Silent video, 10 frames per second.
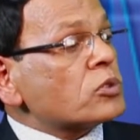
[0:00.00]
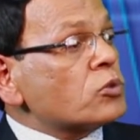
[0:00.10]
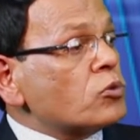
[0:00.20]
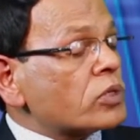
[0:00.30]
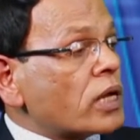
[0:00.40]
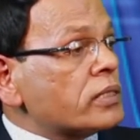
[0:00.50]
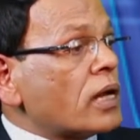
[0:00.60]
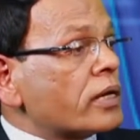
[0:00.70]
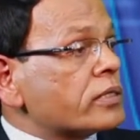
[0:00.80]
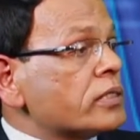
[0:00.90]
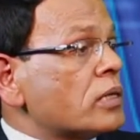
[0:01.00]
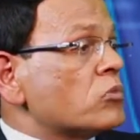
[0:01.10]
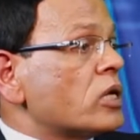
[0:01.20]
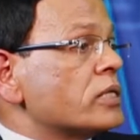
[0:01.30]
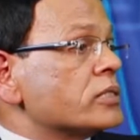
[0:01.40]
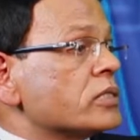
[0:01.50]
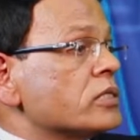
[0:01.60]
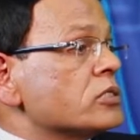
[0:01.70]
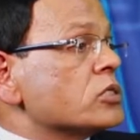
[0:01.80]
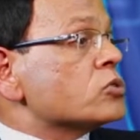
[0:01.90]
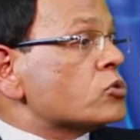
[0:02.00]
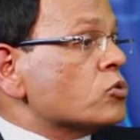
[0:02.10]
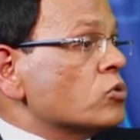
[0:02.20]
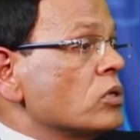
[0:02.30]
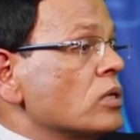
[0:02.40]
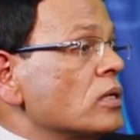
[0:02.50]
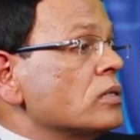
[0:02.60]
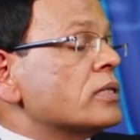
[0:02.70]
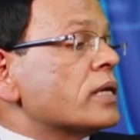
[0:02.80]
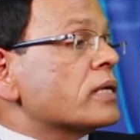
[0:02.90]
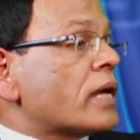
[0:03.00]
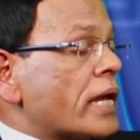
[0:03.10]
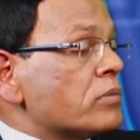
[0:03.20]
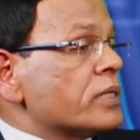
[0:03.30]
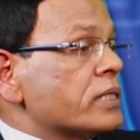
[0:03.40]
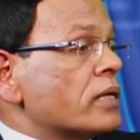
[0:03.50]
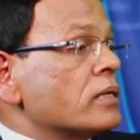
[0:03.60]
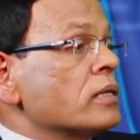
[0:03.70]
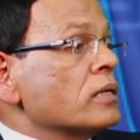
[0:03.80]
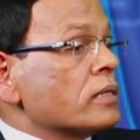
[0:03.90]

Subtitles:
So uterine artery embolization is the tool that can be done,